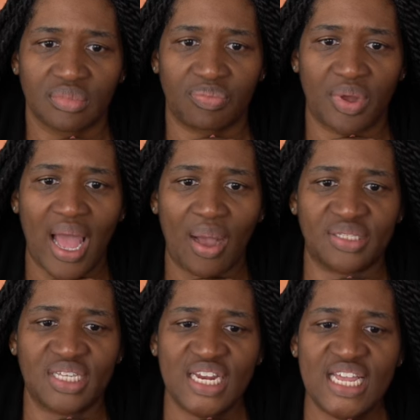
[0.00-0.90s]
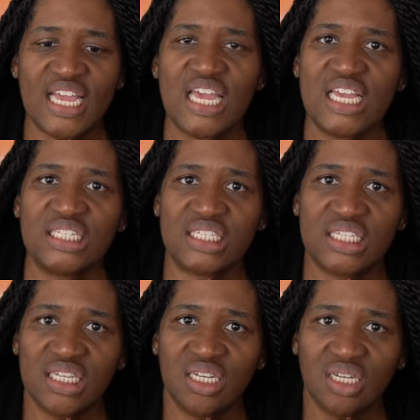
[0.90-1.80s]
But how is he gonna
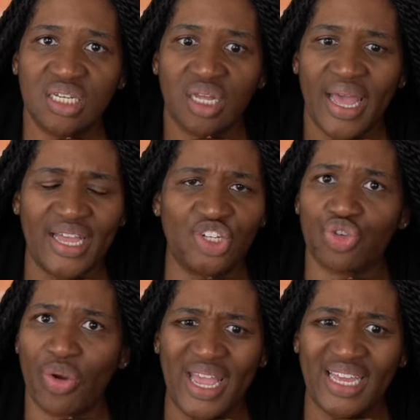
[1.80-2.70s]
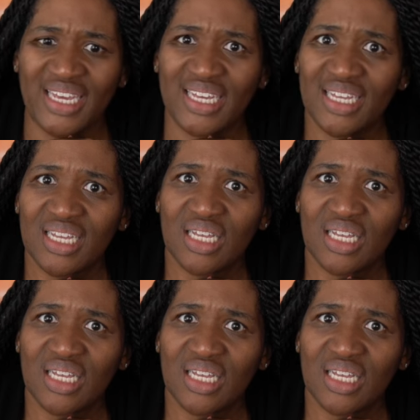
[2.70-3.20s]
eat and drink?